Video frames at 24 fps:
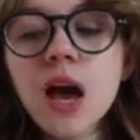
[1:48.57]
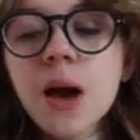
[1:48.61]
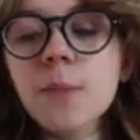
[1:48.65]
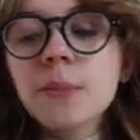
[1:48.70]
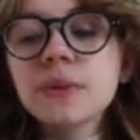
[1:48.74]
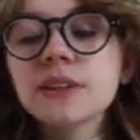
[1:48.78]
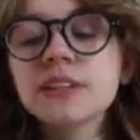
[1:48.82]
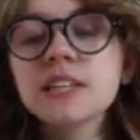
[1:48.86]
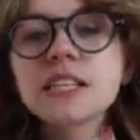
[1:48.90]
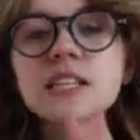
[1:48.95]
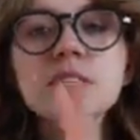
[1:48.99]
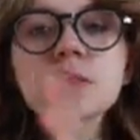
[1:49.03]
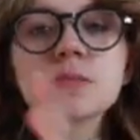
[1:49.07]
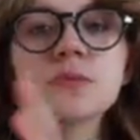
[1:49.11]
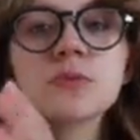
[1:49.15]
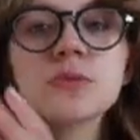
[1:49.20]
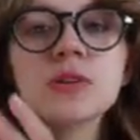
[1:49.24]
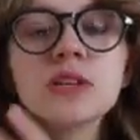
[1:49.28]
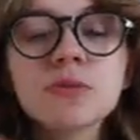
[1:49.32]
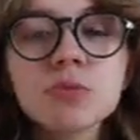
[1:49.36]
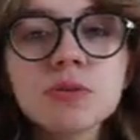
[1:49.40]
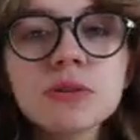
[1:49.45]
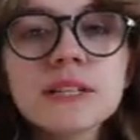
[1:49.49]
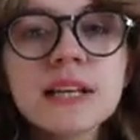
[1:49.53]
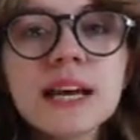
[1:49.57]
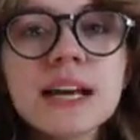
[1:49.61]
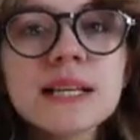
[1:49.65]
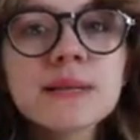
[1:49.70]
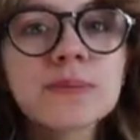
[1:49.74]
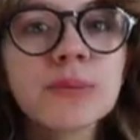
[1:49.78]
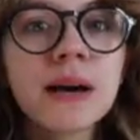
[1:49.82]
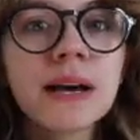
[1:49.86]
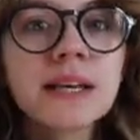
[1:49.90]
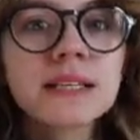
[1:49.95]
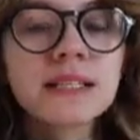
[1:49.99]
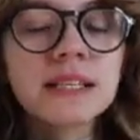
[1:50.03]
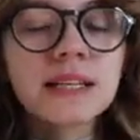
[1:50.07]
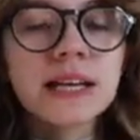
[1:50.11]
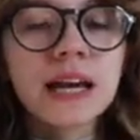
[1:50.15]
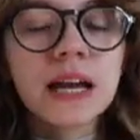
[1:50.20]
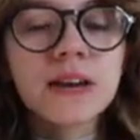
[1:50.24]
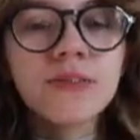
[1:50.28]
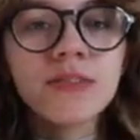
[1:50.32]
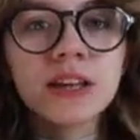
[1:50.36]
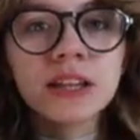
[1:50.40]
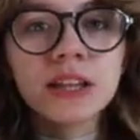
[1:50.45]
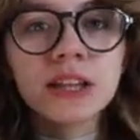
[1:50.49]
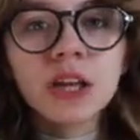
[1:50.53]
But this one takes place in kind
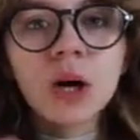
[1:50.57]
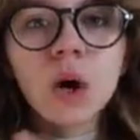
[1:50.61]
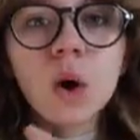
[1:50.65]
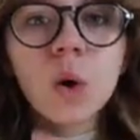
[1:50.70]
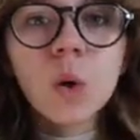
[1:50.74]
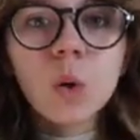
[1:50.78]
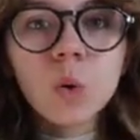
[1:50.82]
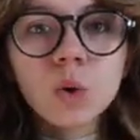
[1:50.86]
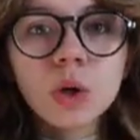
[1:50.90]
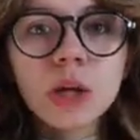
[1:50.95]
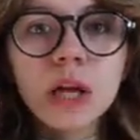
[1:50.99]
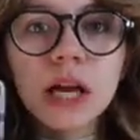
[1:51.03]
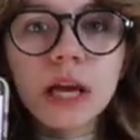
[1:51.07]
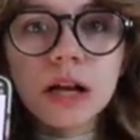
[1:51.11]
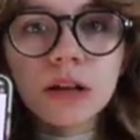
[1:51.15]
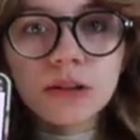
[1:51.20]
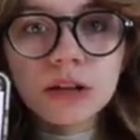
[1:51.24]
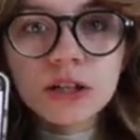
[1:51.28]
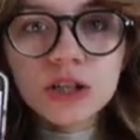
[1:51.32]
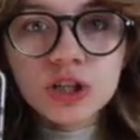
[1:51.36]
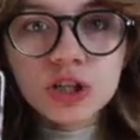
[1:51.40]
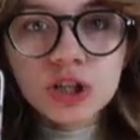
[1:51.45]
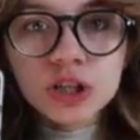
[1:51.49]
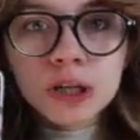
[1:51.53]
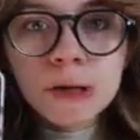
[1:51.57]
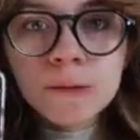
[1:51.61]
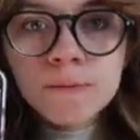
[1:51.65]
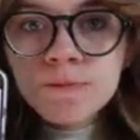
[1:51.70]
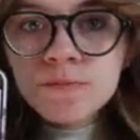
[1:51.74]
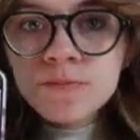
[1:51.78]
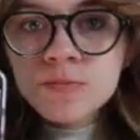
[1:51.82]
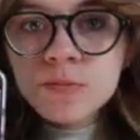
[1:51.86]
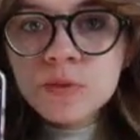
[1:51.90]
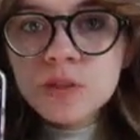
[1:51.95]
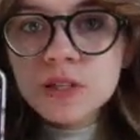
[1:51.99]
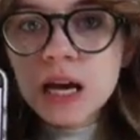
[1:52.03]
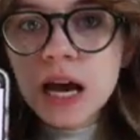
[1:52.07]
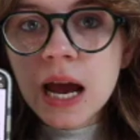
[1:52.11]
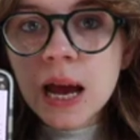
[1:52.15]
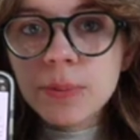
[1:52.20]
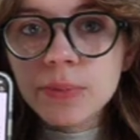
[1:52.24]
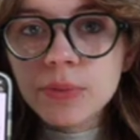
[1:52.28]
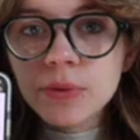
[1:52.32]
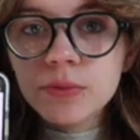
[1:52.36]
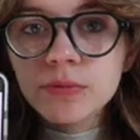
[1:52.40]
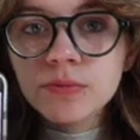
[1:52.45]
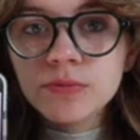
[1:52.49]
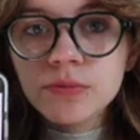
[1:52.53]
of like the old English
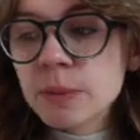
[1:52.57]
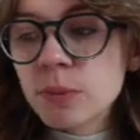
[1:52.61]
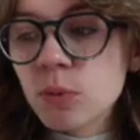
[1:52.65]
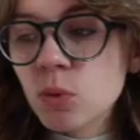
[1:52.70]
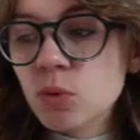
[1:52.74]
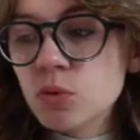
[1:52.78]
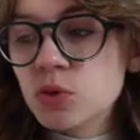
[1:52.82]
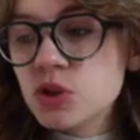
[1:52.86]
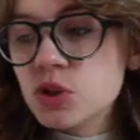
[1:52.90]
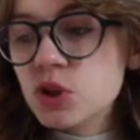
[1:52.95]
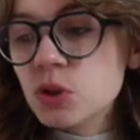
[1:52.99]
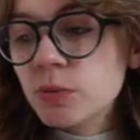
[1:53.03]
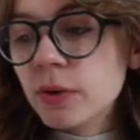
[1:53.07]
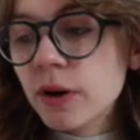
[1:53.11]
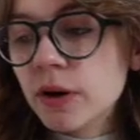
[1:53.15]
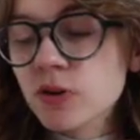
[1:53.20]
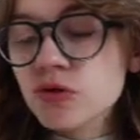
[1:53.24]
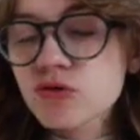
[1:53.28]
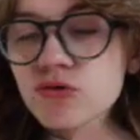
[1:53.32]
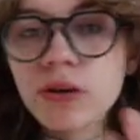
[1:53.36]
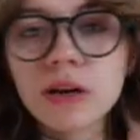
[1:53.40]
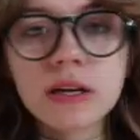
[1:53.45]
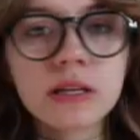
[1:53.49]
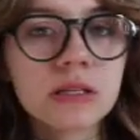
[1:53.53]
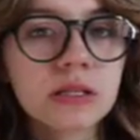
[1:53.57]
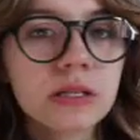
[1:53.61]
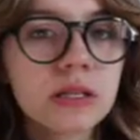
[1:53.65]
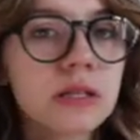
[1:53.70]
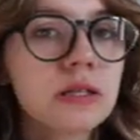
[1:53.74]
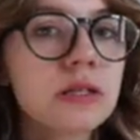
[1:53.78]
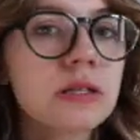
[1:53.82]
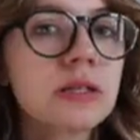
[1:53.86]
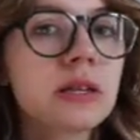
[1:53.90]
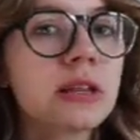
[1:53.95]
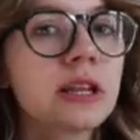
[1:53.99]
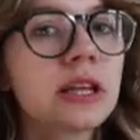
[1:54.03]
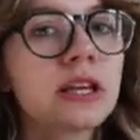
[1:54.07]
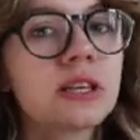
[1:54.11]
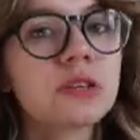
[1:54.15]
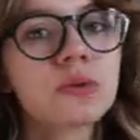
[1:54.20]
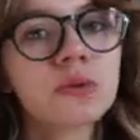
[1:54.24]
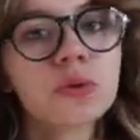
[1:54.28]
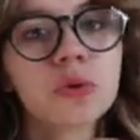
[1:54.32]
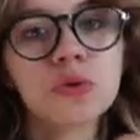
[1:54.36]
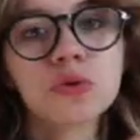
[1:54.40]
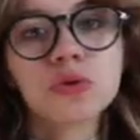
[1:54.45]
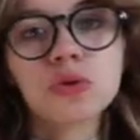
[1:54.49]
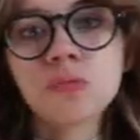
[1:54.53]
type. People still wear dresses and they
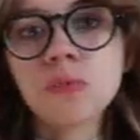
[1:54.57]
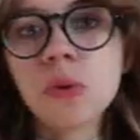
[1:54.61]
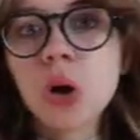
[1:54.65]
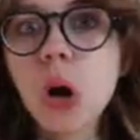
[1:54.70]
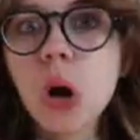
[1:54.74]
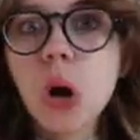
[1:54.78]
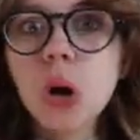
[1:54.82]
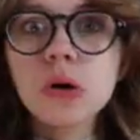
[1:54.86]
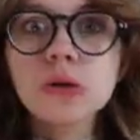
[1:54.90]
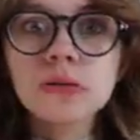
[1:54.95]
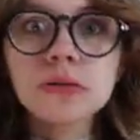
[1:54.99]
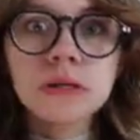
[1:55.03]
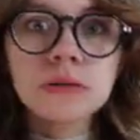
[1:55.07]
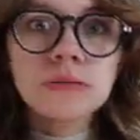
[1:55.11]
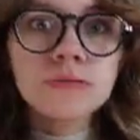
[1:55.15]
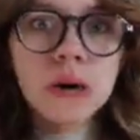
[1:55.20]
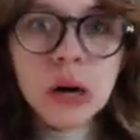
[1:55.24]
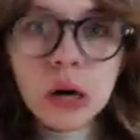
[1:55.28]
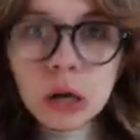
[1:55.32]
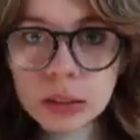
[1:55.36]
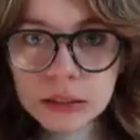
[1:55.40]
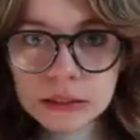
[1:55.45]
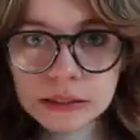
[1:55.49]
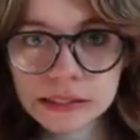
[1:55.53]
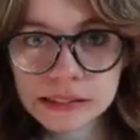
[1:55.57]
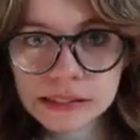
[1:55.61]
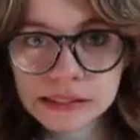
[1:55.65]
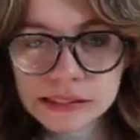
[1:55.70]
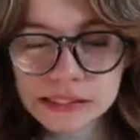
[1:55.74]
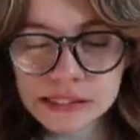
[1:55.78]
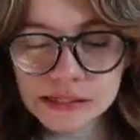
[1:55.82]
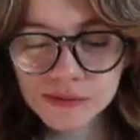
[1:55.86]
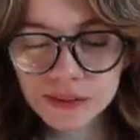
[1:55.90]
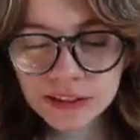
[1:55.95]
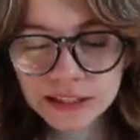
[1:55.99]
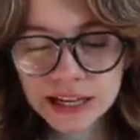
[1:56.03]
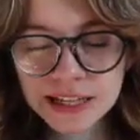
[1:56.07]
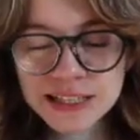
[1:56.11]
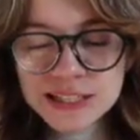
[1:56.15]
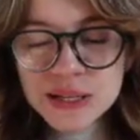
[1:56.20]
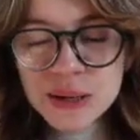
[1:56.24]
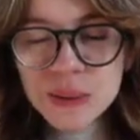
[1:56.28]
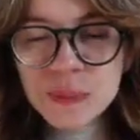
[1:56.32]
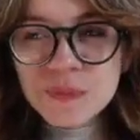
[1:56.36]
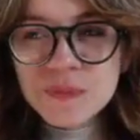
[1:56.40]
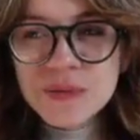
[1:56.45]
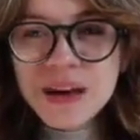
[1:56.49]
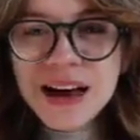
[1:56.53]
still go to balls and parties and stuff like that.
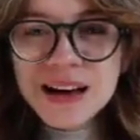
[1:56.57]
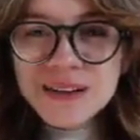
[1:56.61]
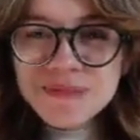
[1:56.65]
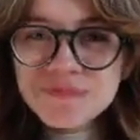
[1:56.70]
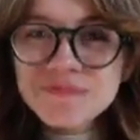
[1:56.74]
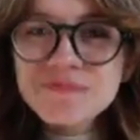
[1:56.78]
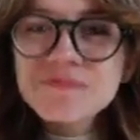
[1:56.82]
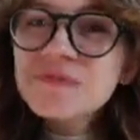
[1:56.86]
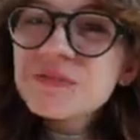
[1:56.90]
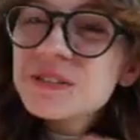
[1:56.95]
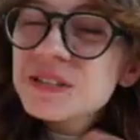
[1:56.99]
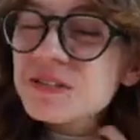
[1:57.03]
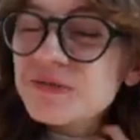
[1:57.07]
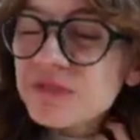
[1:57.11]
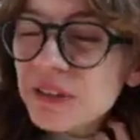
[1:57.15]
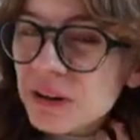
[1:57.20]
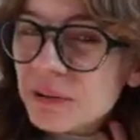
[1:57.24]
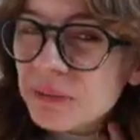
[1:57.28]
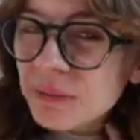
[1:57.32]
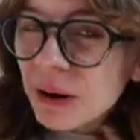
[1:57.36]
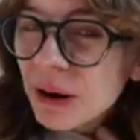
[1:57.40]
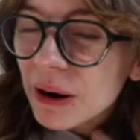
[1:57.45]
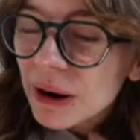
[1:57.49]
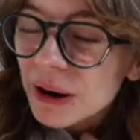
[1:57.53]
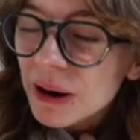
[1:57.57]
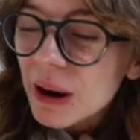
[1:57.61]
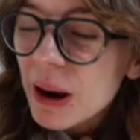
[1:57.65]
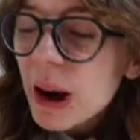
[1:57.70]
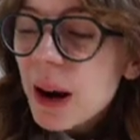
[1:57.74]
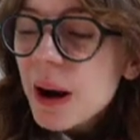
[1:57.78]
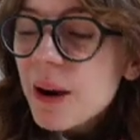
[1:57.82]
So that was a fun part.